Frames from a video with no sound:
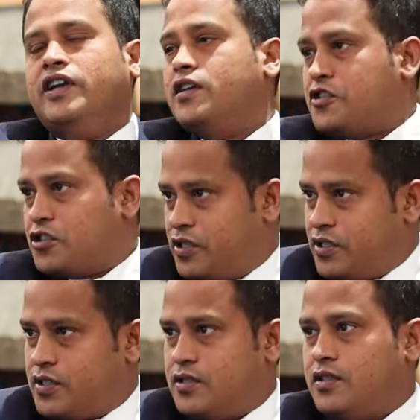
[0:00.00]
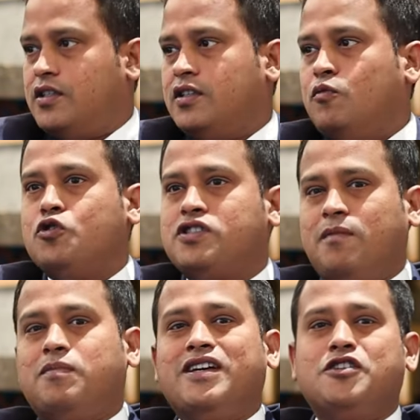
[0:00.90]
industries, you know, more
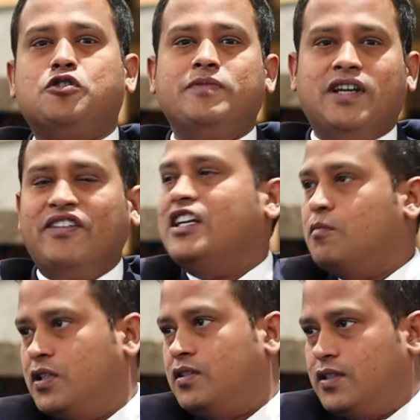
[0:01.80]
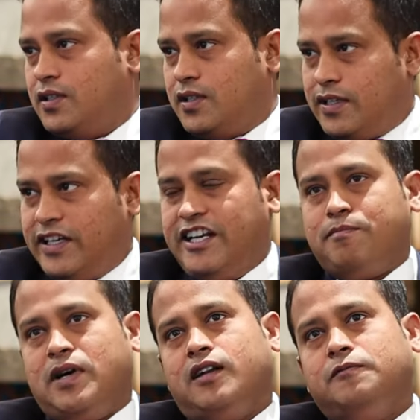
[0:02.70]
suppliers should be available in
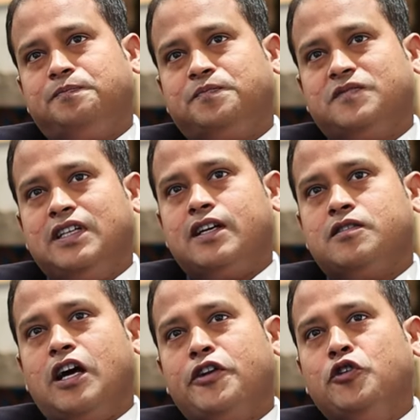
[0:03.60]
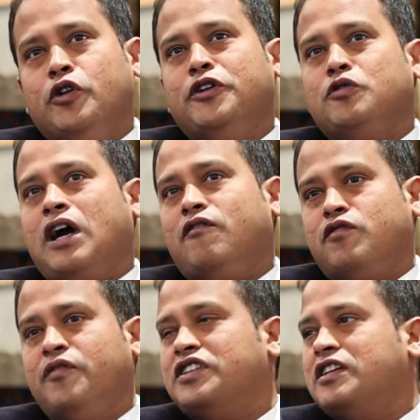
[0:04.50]
Nepal. That is, and you need to have
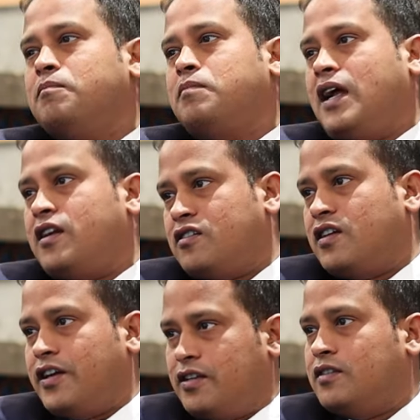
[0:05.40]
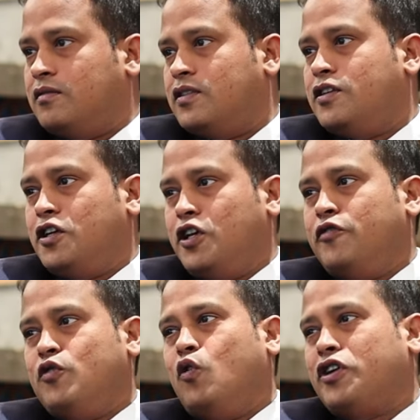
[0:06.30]
everything planned, right? You know, if
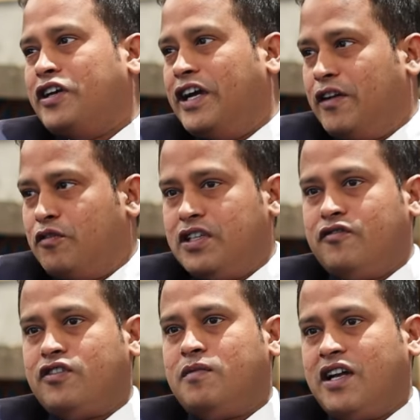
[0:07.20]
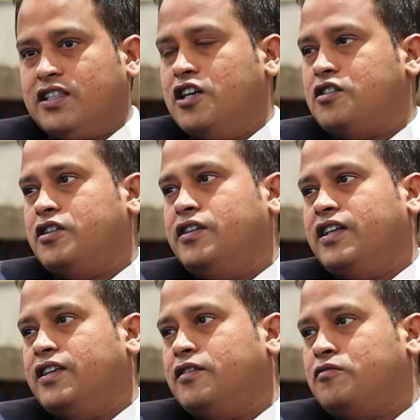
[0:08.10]
you wanted to get everything from another country,
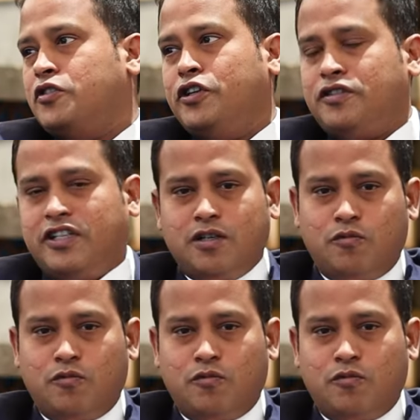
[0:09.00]
then you need to think